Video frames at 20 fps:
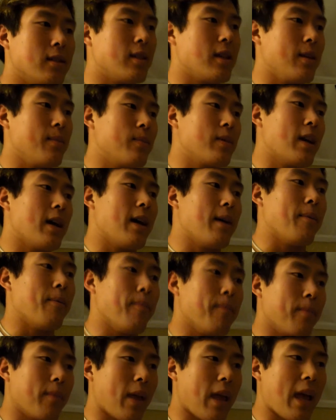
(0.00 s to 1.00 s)
the same
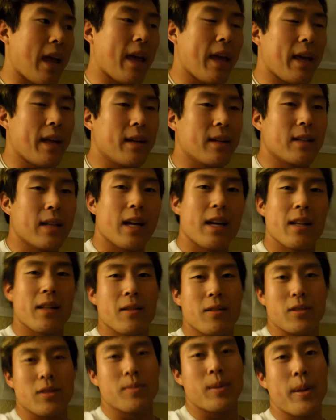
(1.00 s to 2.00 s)
time and
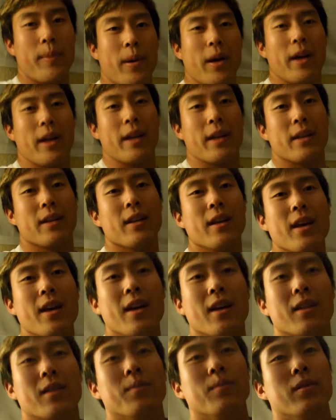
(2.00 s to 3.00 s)
not lose my mind
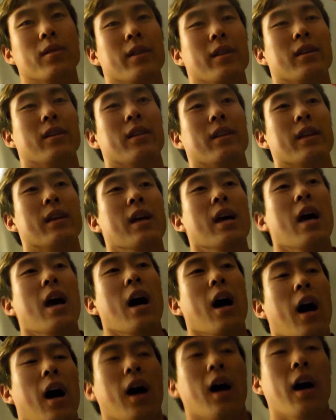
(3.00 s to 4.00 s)
completely.
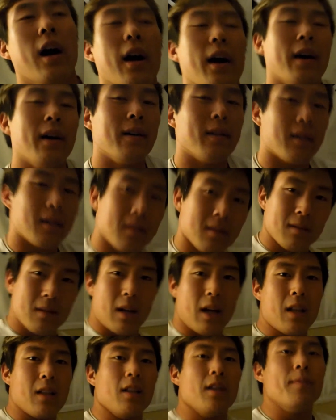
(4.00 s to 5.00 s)
Uh,
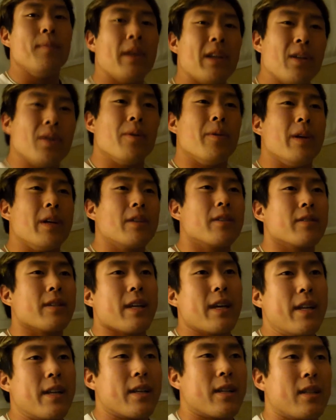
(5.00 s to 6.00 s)
I love my new
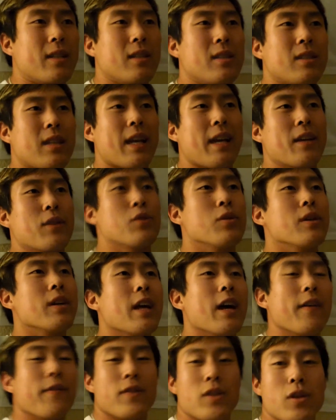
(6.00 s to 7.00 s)
internet because I actually
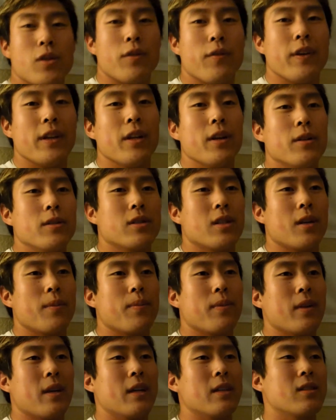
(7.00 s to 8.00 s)
got two videos
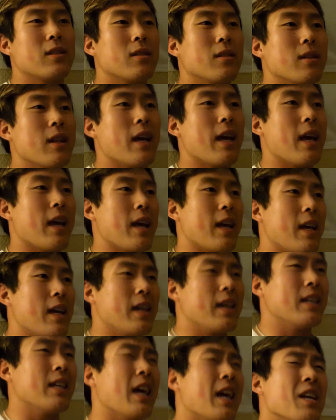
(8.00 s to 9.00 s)
up yesterday
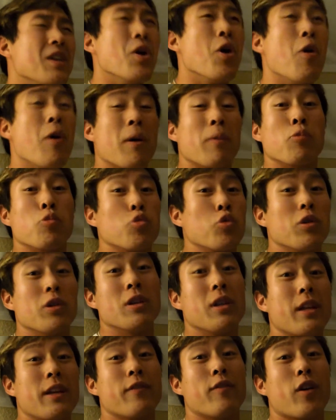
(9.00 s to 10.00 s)
and I know I'm
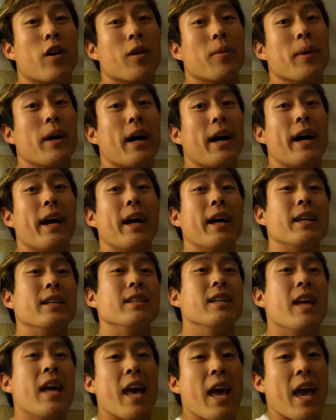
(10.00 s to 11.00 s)
really far
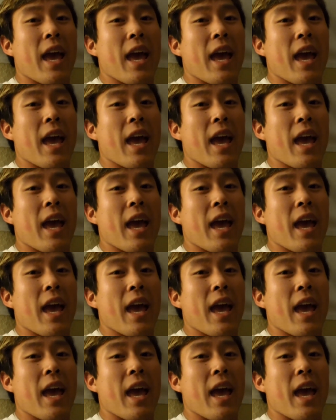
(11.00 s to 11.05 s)
behind